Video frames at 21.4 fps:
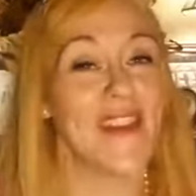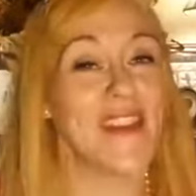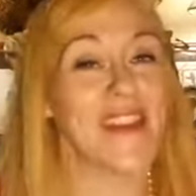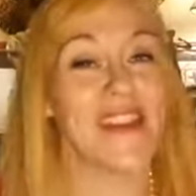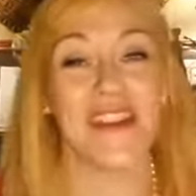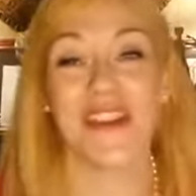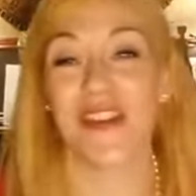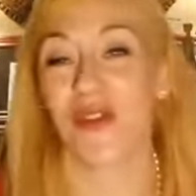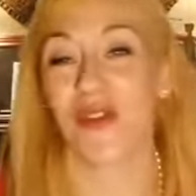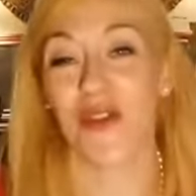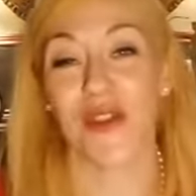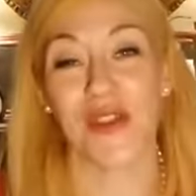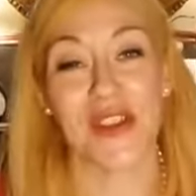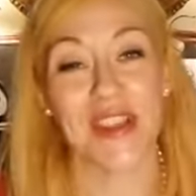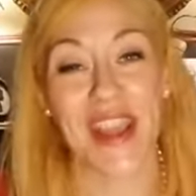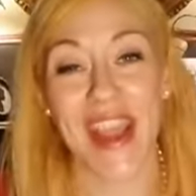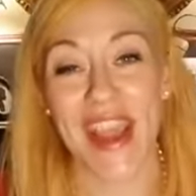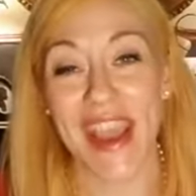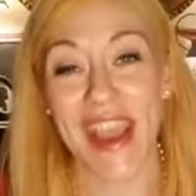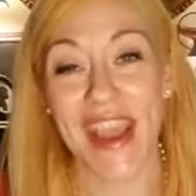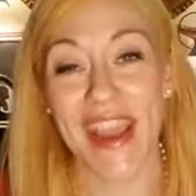the
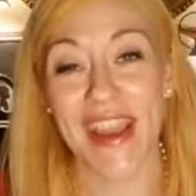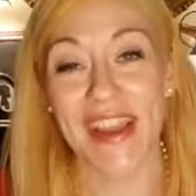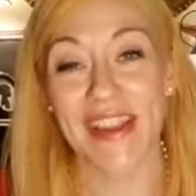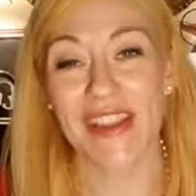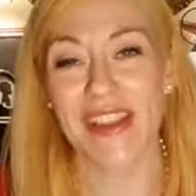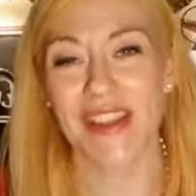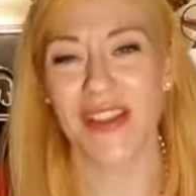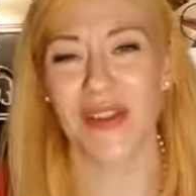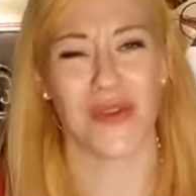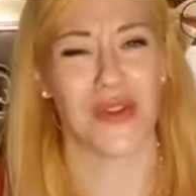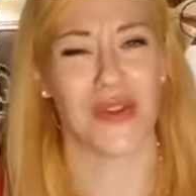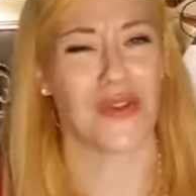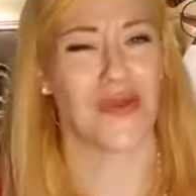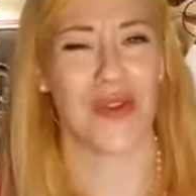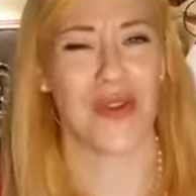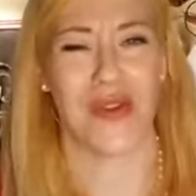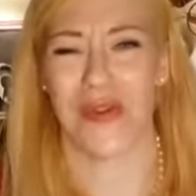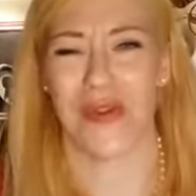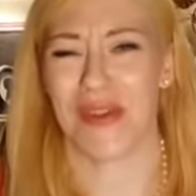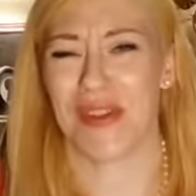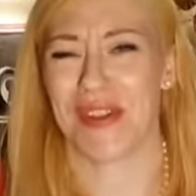Crusades. There was 3
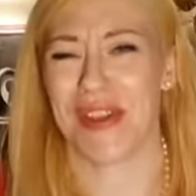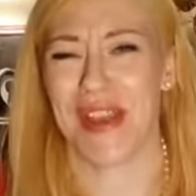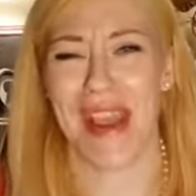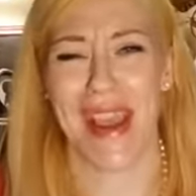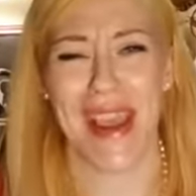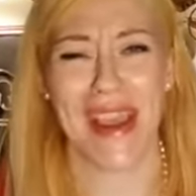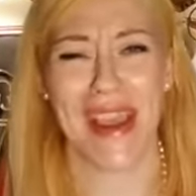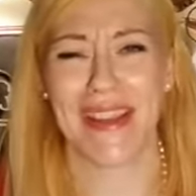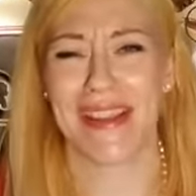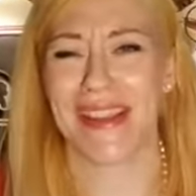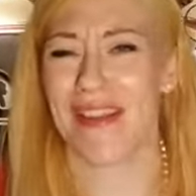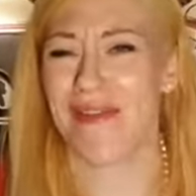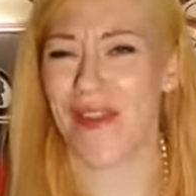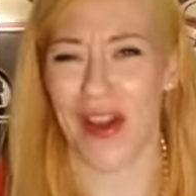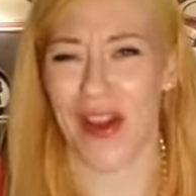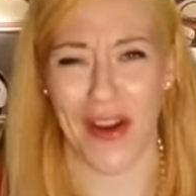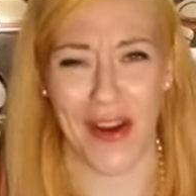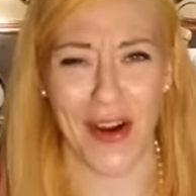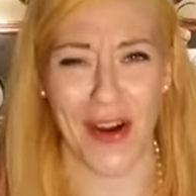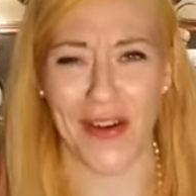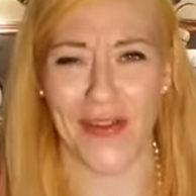Crusades. They fought
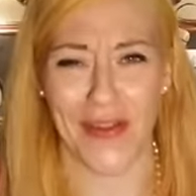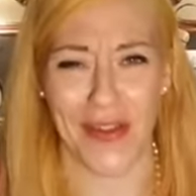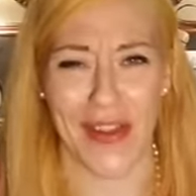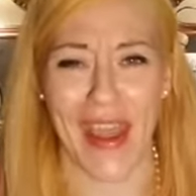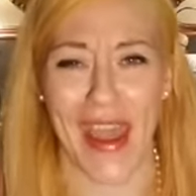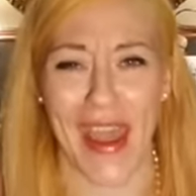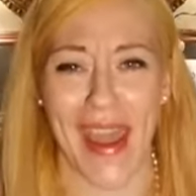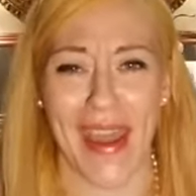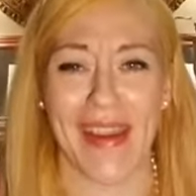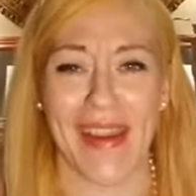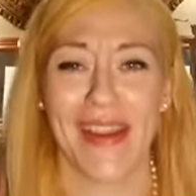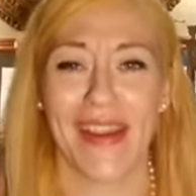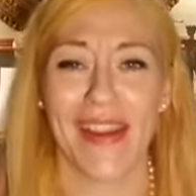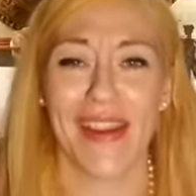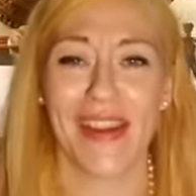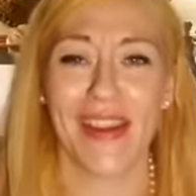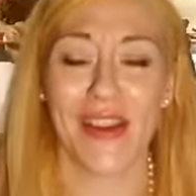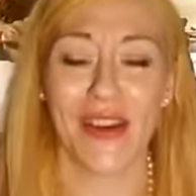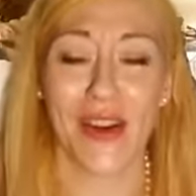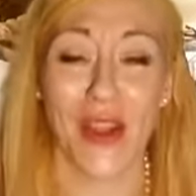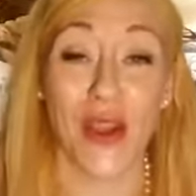hard for that,
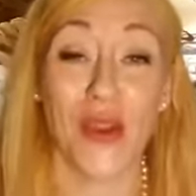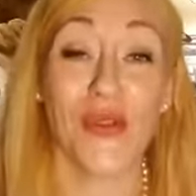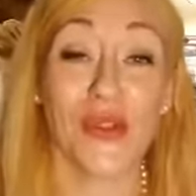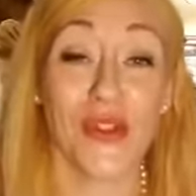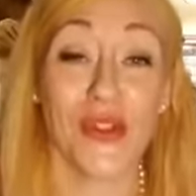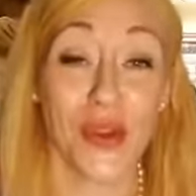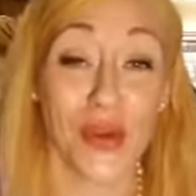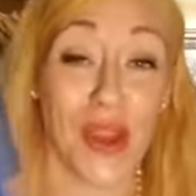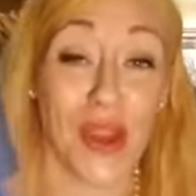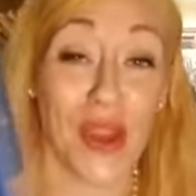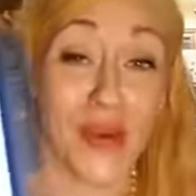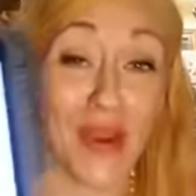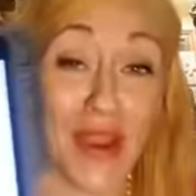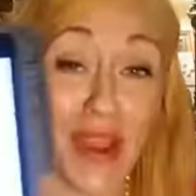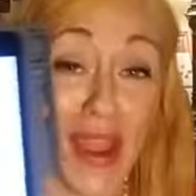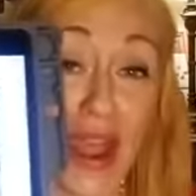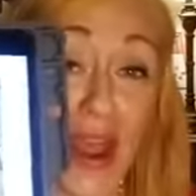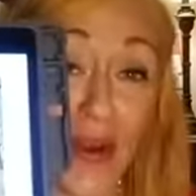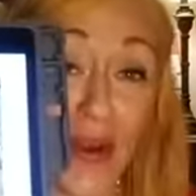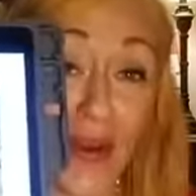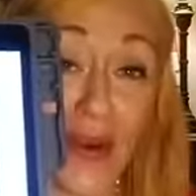So here we
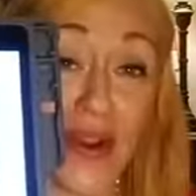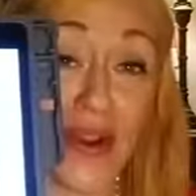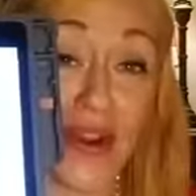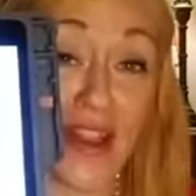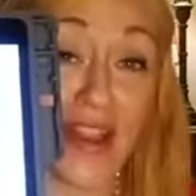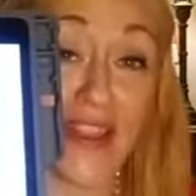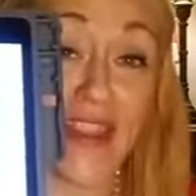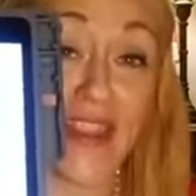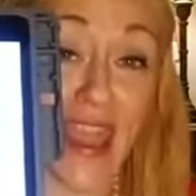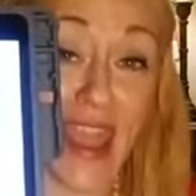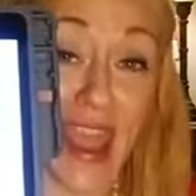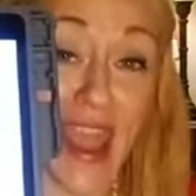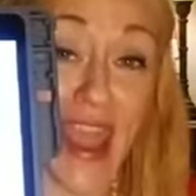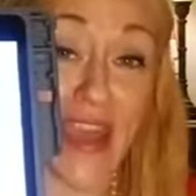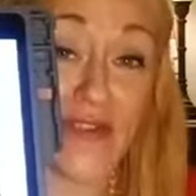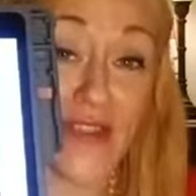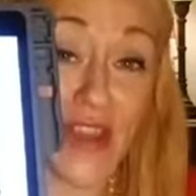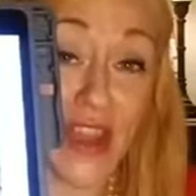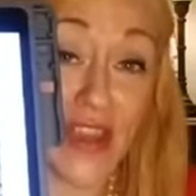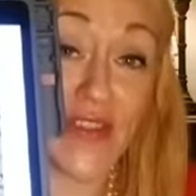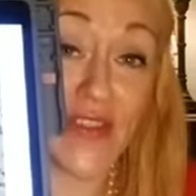go.
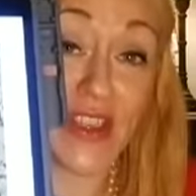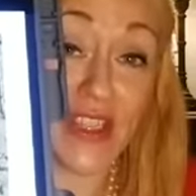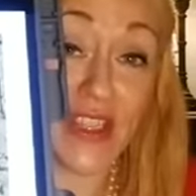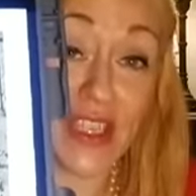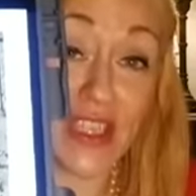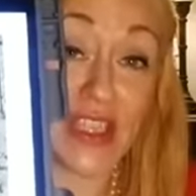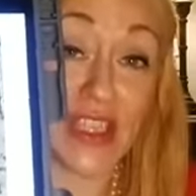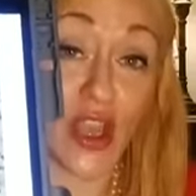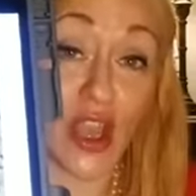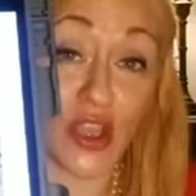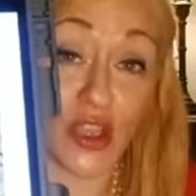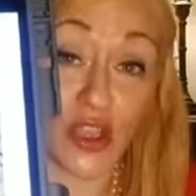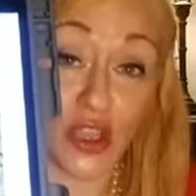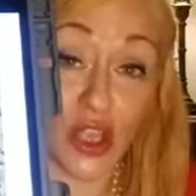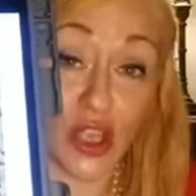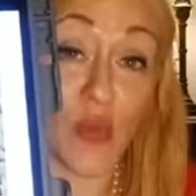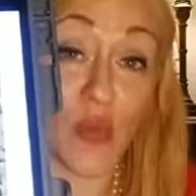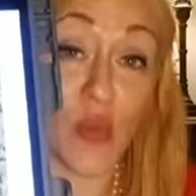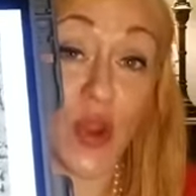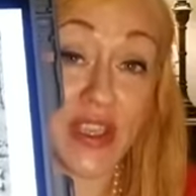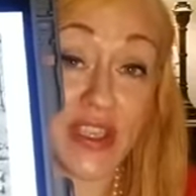This is,
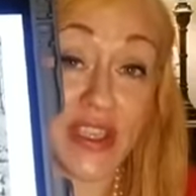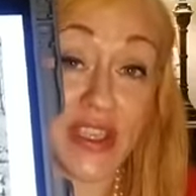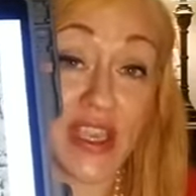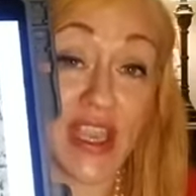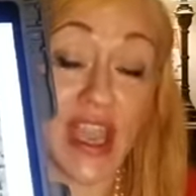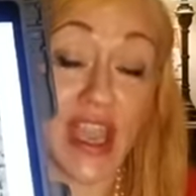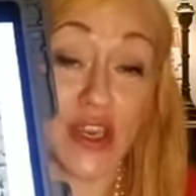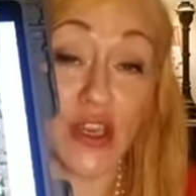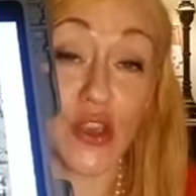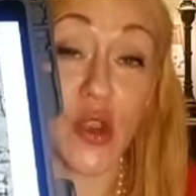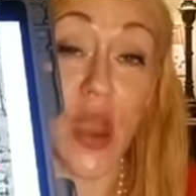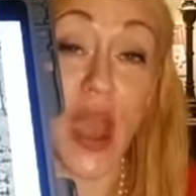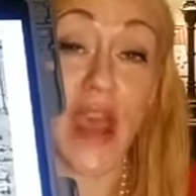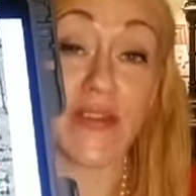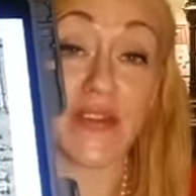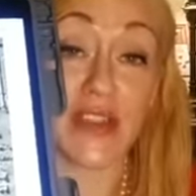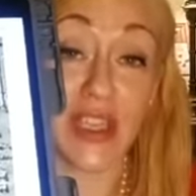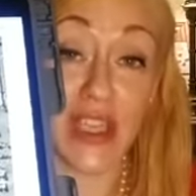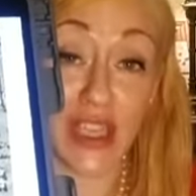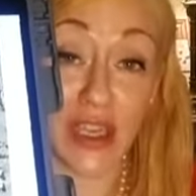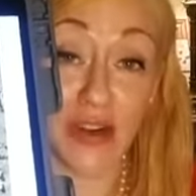once again, you have to
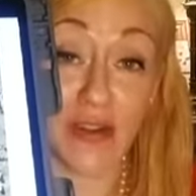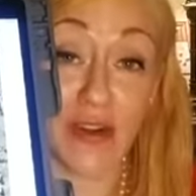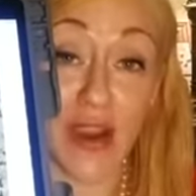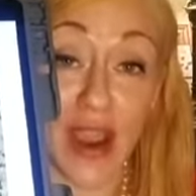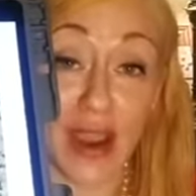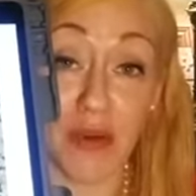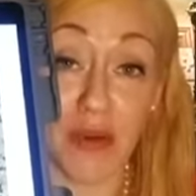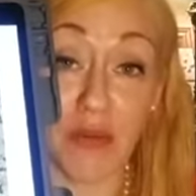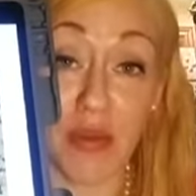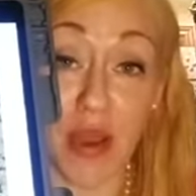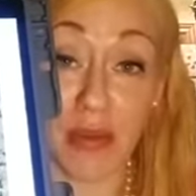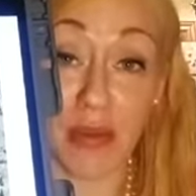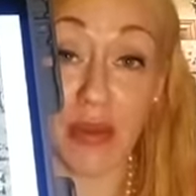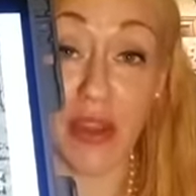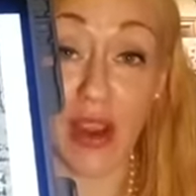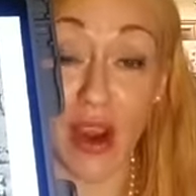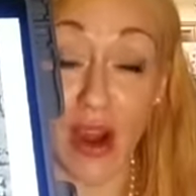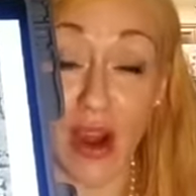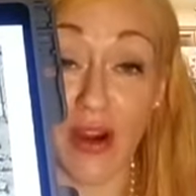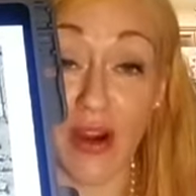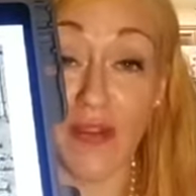interact with public
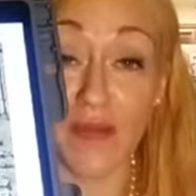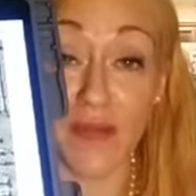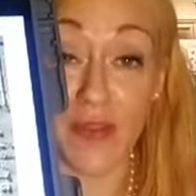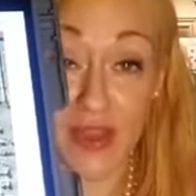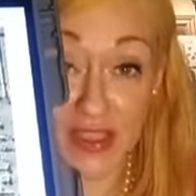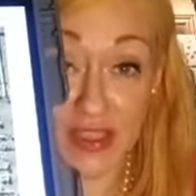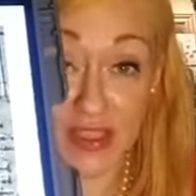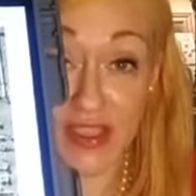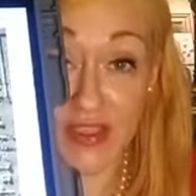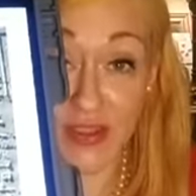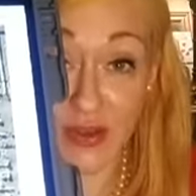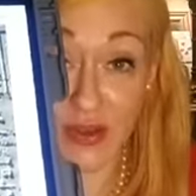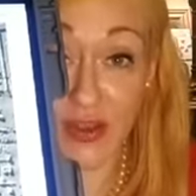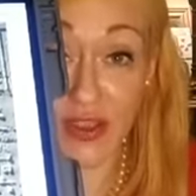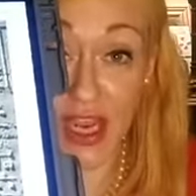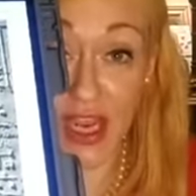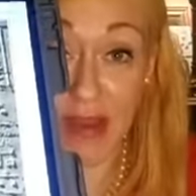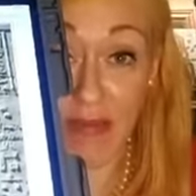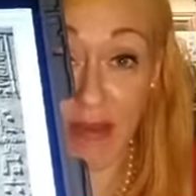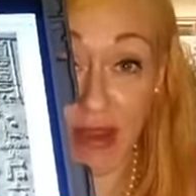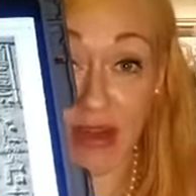art. This is their
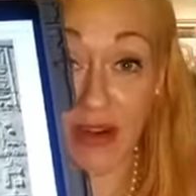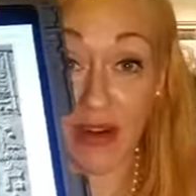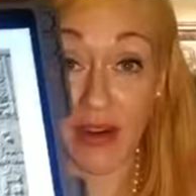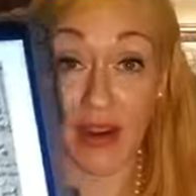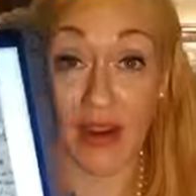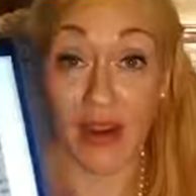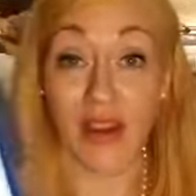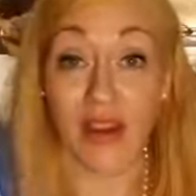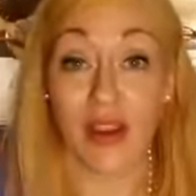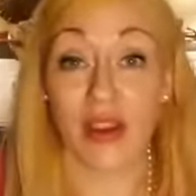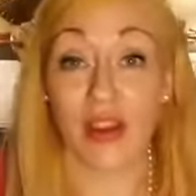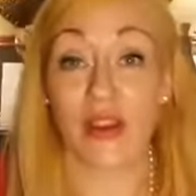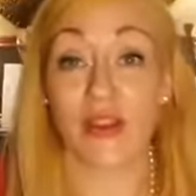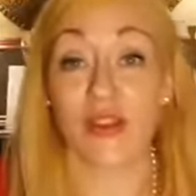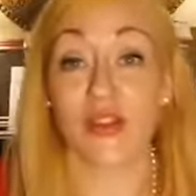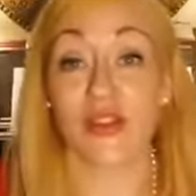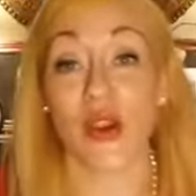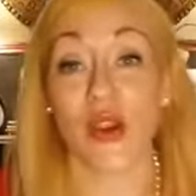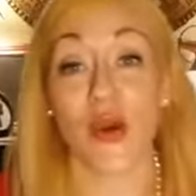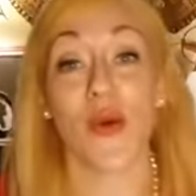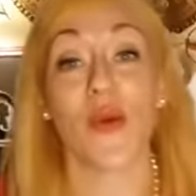statement.
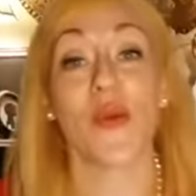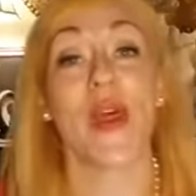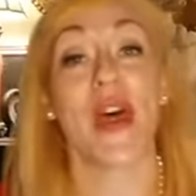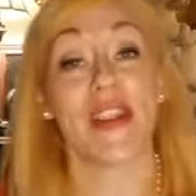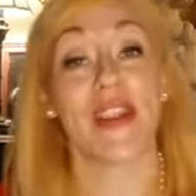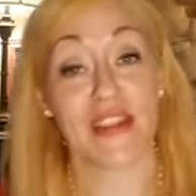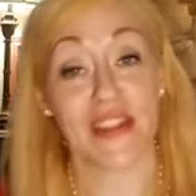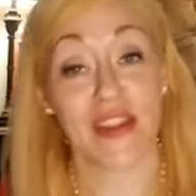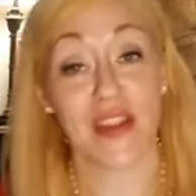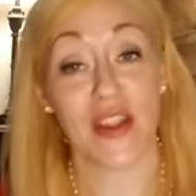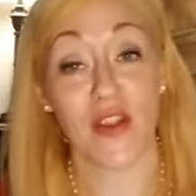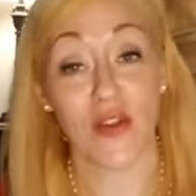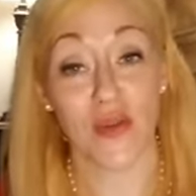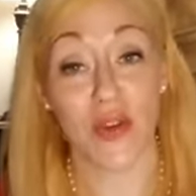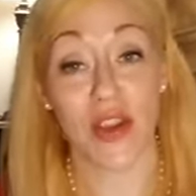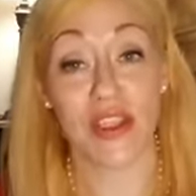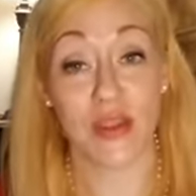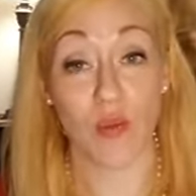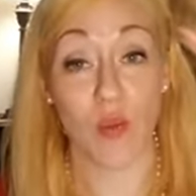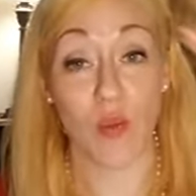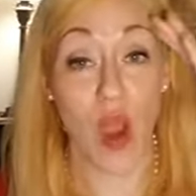So that's another
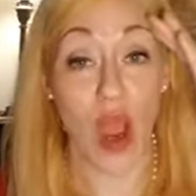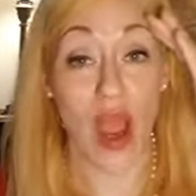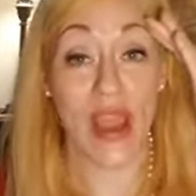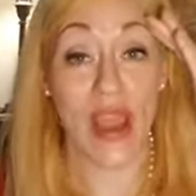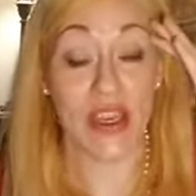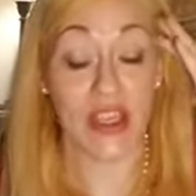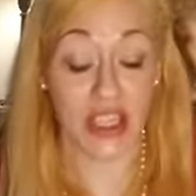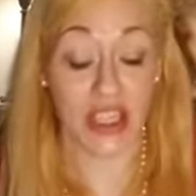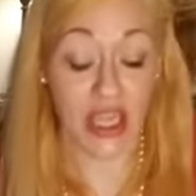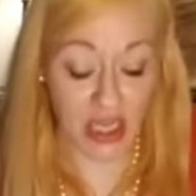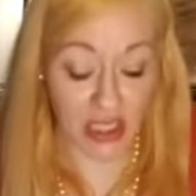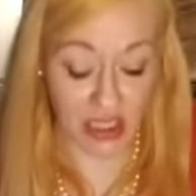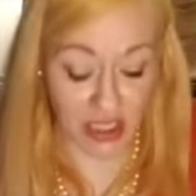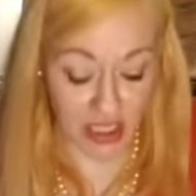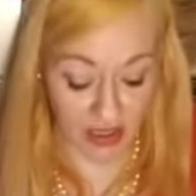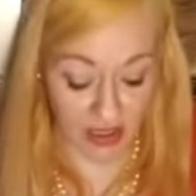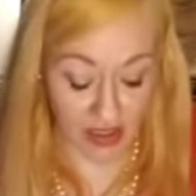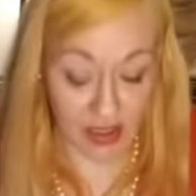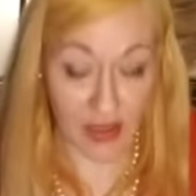reason why it changes.